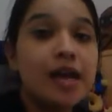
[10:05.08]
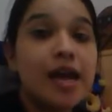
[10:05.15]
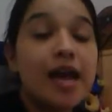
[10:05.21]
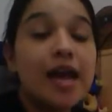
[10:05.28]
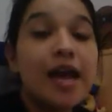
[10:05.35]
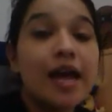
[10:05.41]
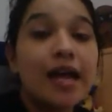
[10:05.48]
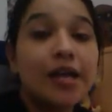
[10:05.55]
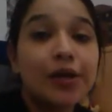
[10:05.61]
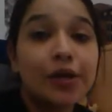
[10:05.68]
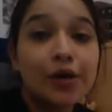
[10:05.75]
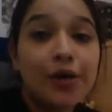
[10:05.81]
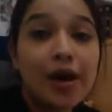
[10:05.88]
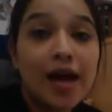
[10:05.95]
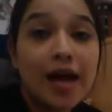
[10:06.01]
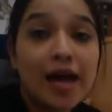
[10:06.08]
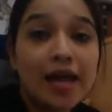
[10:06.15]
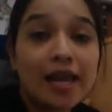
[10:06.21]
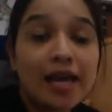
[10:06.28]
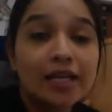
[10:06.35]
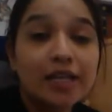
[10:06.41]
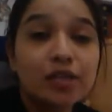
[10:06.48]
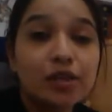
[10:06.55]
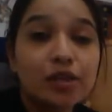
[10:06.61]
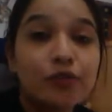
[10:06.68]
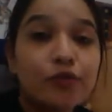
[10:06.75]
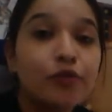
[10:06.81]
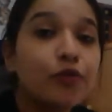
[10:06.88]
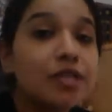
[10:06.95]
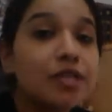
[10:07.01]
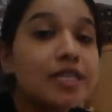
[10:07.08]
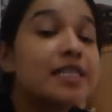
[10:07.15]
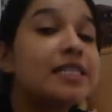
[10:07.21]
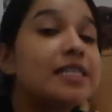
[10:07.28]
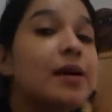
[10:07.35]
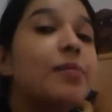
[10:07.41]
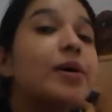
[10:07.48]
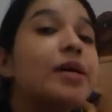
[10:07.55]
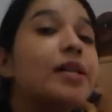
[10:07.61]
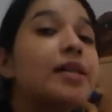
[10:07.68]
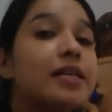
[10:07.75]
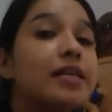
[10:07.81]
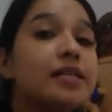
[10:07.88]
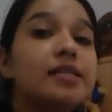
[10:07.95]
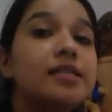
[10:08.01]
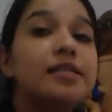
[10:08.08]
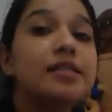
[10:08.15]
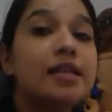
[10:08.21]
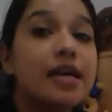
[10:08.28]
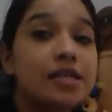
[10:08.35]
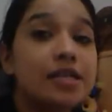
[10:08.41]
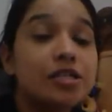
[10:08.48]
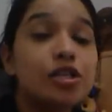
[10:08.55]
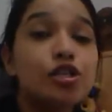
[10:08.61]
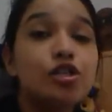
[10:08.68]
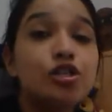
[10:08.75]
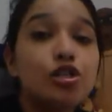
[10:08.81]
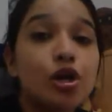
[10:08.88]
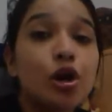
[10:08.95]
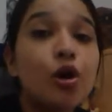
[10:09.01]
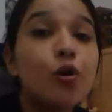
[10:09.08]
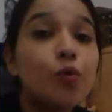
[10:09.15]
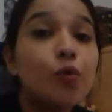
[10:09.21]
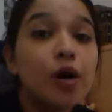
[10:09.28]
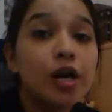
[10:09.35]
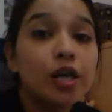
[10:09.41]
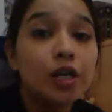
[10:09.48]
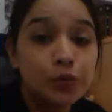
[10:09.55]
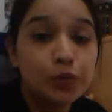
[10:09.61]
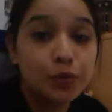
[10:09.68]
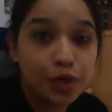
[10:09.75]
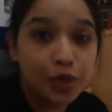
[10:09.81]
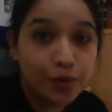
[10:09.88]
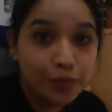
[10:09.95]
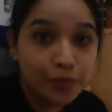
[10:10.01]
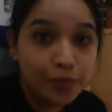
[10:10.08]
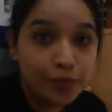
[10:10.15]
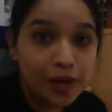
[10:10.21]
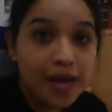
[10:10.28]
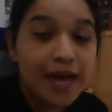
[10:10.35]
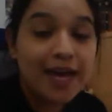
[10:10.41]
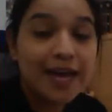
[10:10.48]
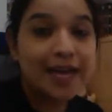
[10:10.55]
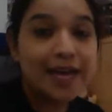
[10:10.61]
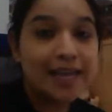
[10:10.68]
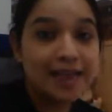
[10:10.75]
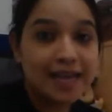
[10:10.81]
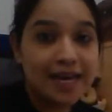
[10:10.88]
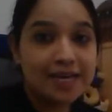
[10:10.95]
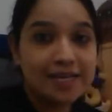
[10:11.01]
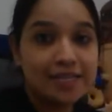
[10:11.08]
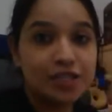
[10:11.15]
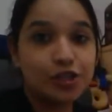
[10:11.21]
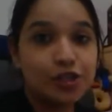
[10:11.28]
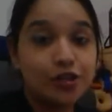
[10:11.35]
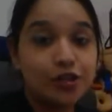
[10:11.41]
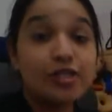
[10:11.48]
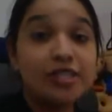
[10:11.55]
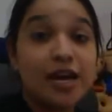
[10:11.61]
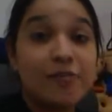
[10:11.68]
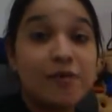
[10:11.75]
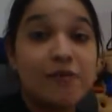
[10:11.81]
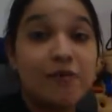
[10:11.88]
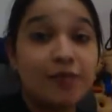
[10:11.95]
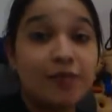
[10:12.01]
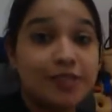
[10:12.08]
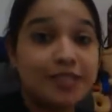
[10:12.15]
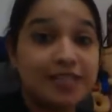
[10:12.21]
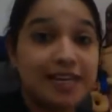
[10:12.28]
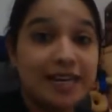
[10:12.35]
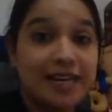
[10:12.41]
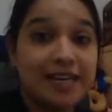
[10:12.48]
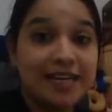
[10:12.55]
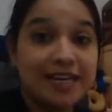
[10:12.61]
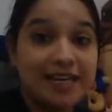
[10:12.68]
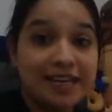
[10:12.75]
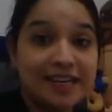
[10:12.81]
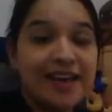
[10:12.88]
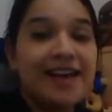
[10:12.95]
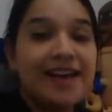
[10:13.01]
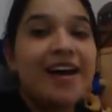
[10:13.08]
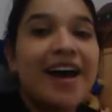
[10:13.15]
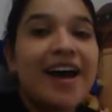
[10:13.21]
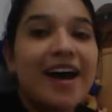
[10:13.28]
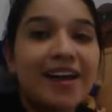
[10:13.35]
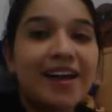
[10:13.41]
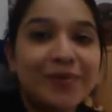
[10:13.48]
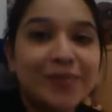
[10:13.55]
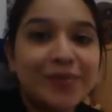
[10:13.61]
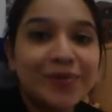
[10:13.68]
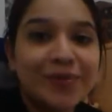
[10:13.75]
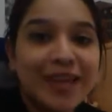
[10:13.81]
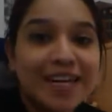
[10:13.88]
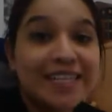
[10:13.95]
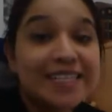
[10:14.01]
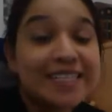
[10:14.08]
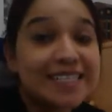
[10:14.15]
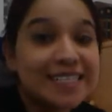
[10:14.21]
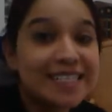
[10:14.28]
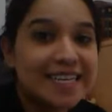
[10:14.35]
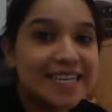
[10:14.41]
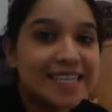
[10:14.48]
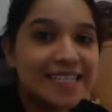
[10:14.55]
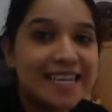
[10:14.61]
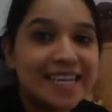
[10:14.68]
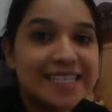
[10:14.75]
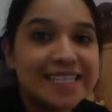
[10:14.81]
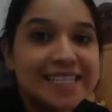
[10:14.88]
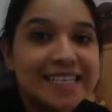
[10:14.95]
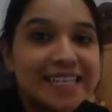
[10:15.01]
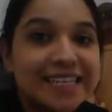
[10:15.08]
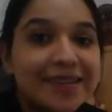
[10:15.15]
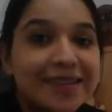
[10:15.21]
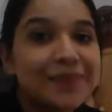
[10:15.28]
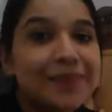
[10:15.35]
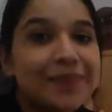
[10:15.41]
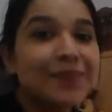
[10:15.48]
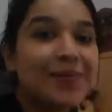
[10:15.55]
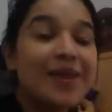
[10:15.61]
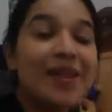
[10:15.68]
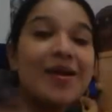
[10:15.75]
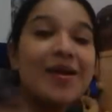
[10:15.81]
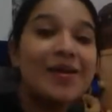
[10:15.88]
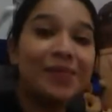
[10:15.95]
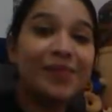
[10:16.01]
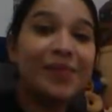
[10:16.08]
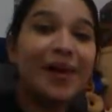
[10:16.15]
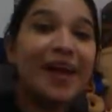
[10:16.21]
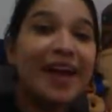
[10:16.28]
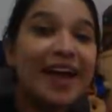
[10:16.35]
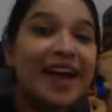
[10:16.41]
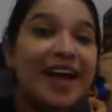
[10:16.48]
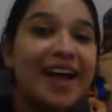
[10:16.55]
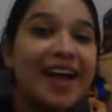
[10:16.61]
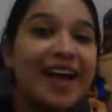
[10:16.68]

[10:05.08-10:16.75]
and go ahead and look for the assignment that says show what you know, and that is your assignment for today. I hope you liked today's lesson. Bye!